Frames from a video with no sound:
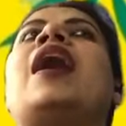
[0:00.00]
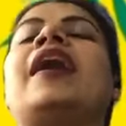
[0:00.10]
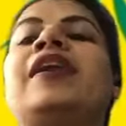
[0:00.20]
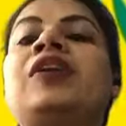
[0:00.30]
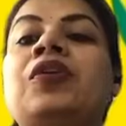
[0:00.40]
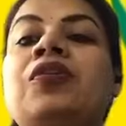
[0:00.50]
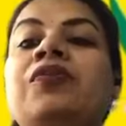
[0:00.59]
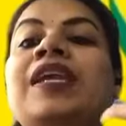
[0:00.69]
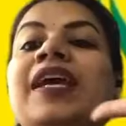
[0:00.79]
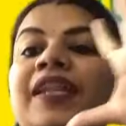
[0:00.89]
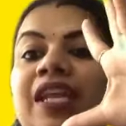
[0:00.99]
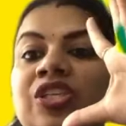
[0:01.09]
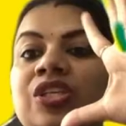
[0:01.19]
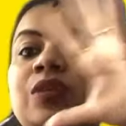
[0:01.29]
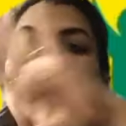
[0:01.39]
kind of the
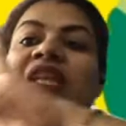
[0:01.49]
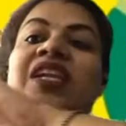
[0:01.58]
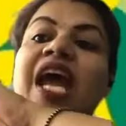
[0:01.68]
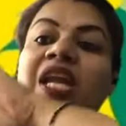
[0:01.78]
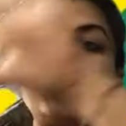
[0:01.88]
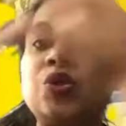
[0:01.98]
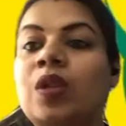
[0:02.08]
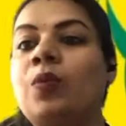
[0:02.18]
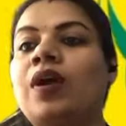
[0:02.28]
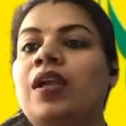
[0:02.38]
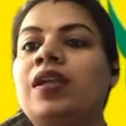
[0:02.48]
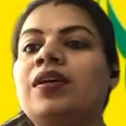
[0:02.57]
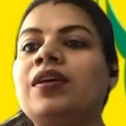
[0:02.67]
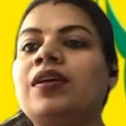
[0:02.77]
connection with the natural world